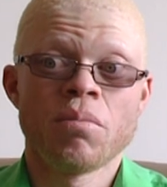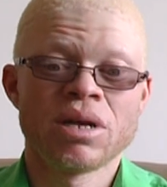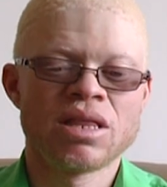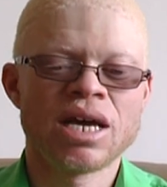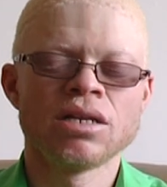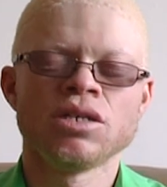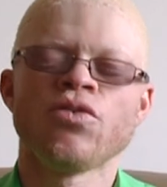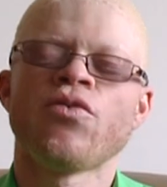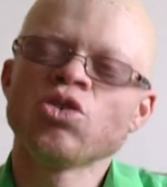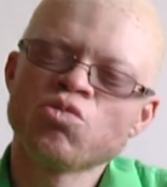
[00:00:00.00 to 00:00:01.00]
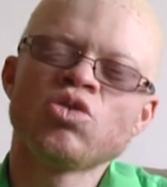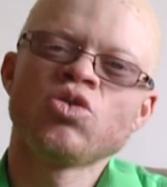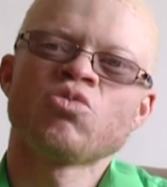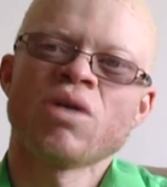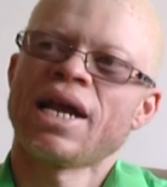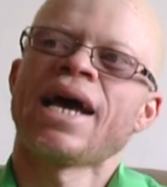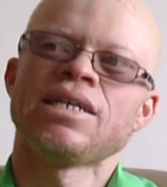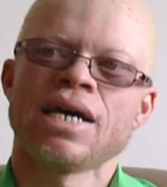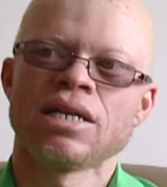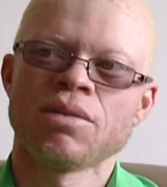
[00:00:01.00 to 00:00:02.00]
But then he forced me to use my
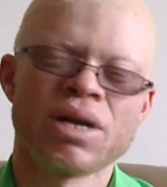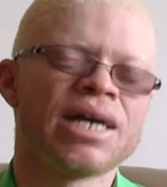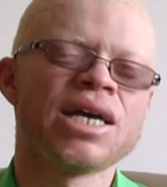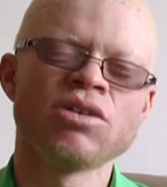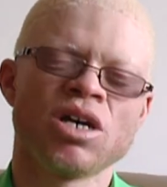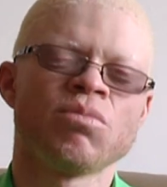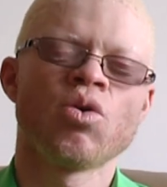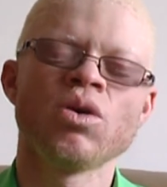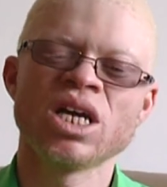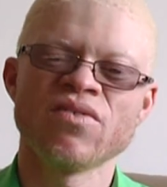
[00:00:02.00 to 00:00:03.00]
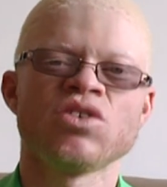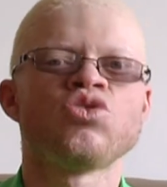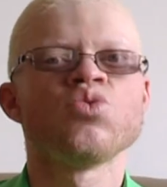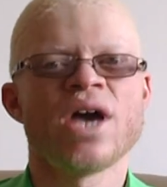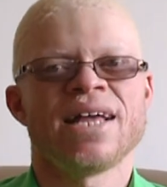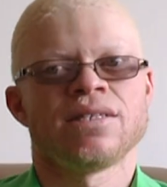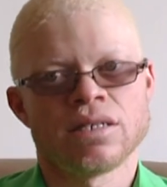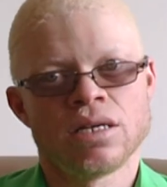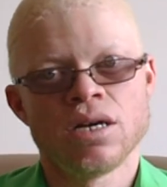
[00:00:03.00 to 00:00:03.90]
right hand. But at time, God gave us two hands.